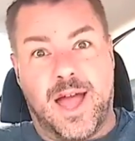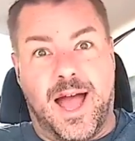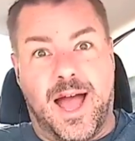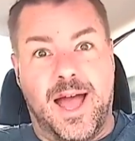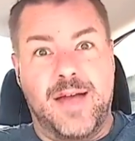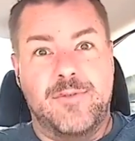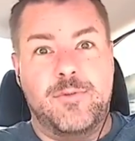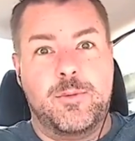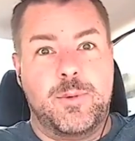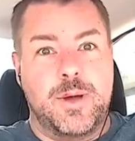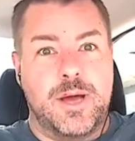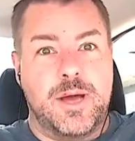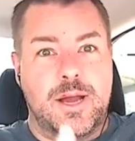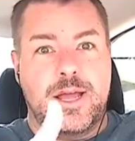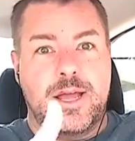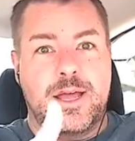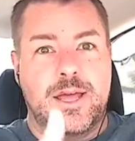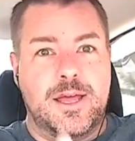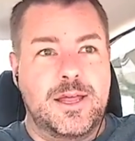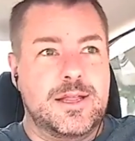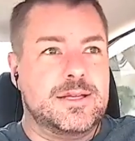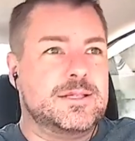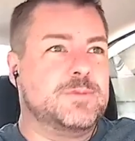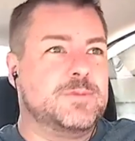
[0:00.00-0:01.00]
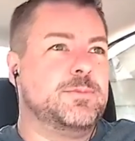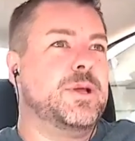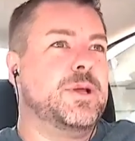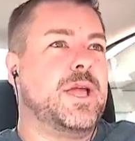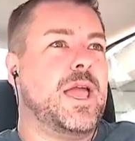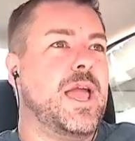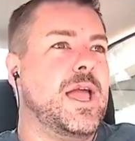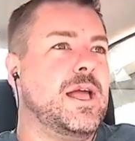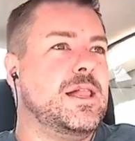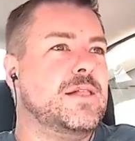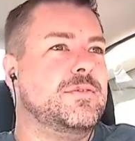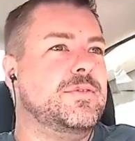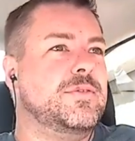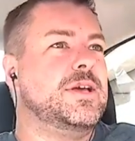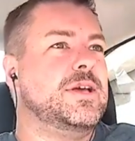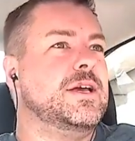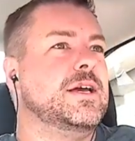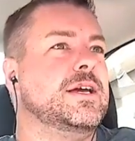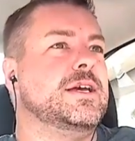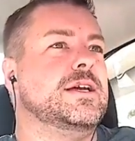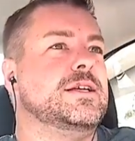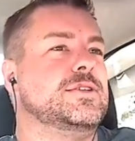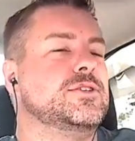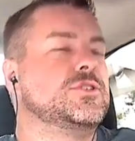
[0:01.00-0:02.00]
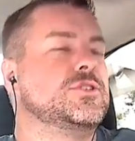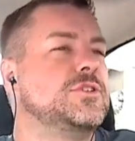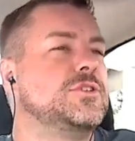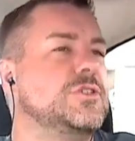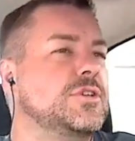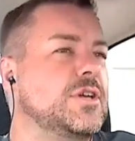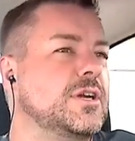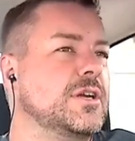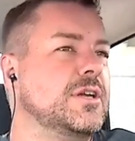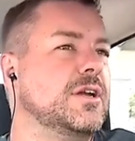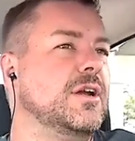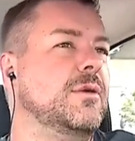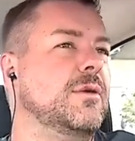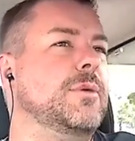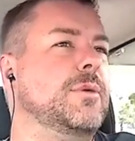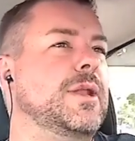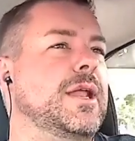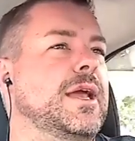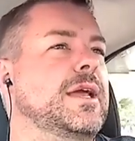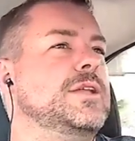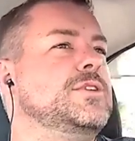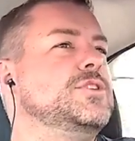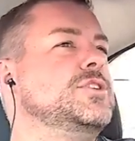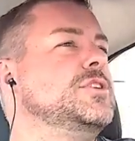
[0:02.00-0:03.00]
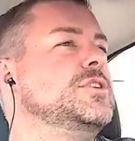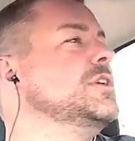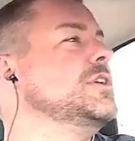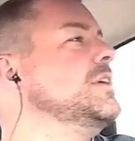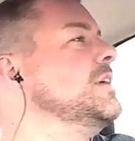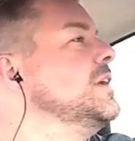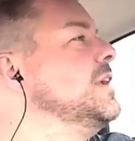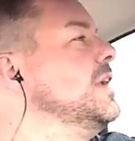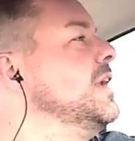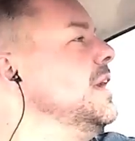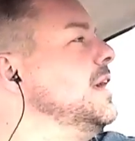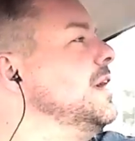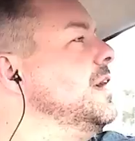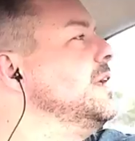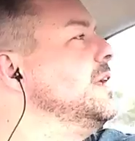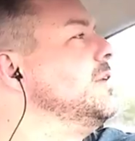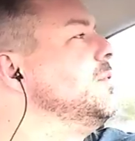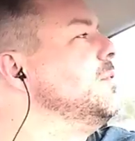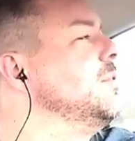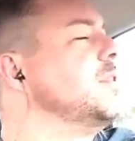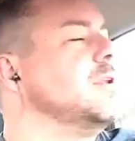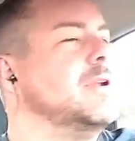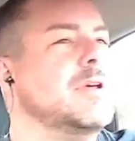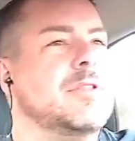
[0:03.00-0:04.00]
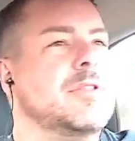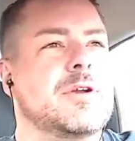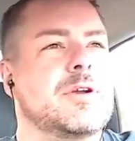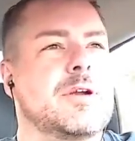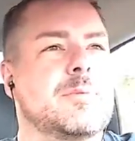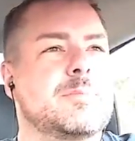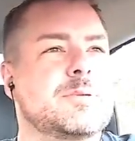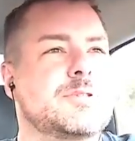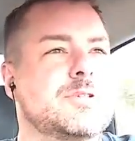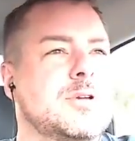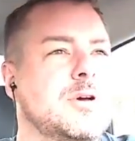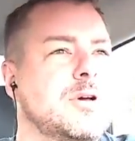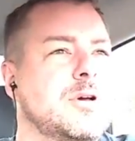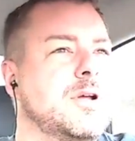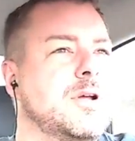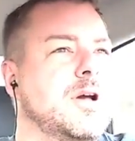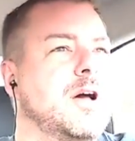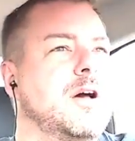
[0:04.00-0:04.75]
Hi everybody, this is Big Anklevich coming at you again with another episode